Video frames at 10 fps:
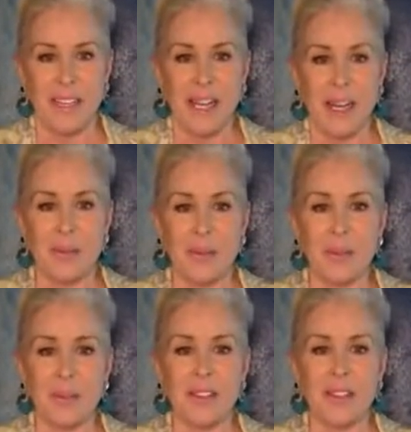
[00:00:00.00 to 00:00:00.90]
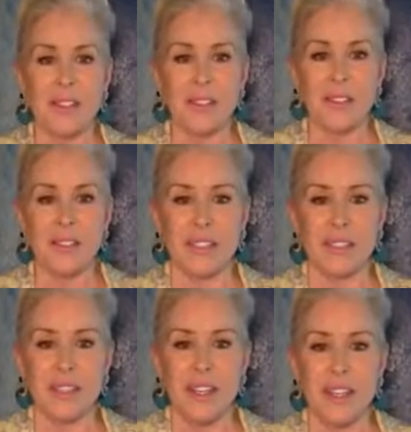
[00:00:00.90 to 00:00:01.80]
If you'll commit to do
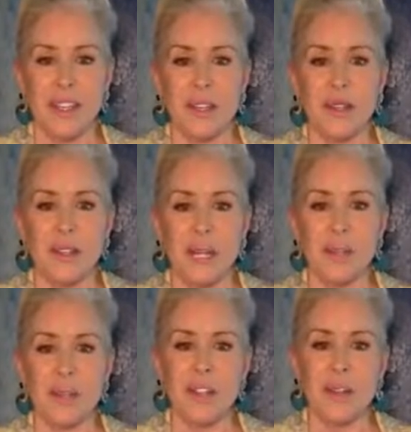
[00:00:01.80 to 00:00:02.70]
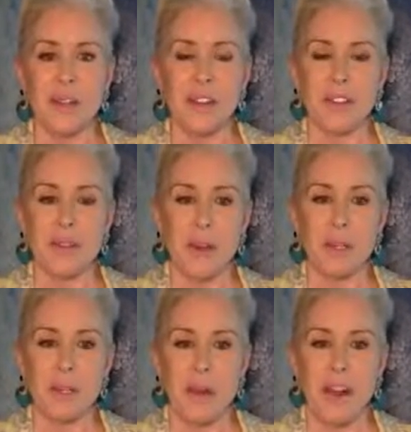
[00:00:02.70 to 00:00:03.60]
this, you'll keep yourself on track
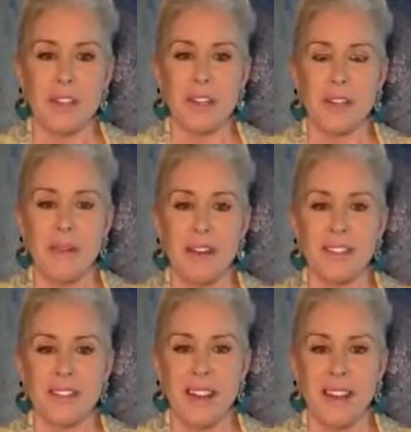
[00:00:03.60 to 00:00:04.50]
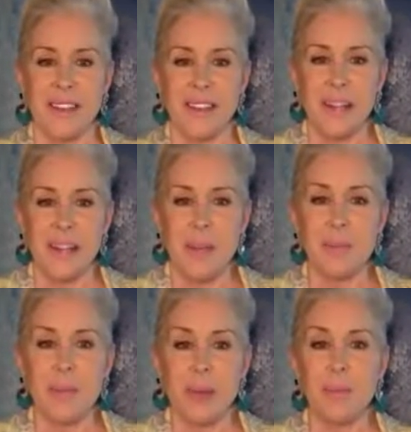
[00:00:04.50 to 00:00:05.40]
with a positive mindset,
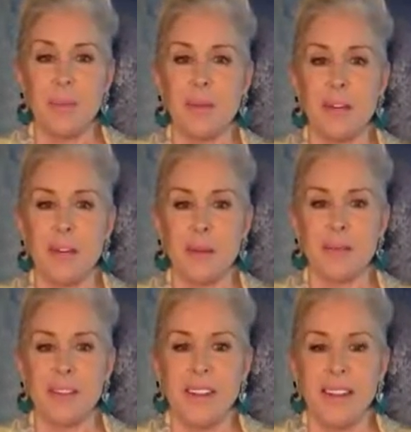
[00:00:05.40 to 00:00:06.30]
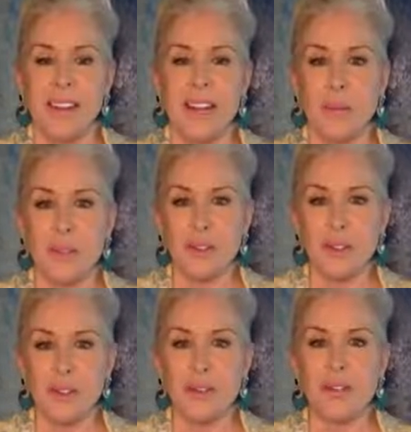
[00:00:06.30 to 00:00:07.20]
build momentum, and will
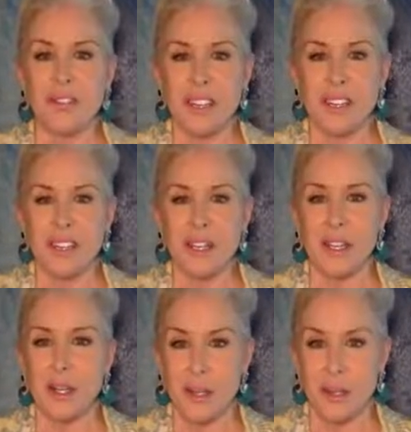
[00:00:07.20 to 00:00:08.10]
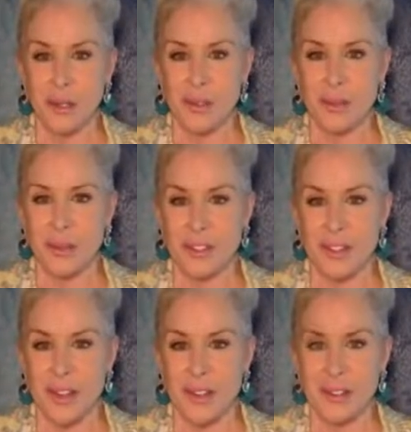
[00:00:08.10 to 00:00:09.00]
soon see huge
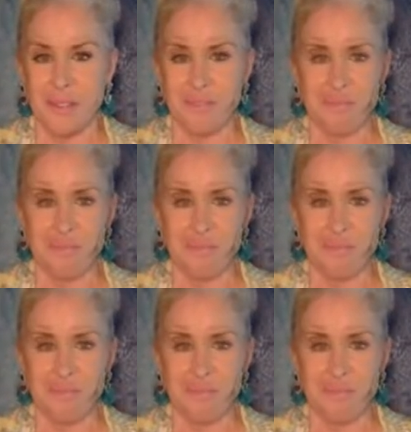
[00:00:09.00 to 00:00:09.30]
results.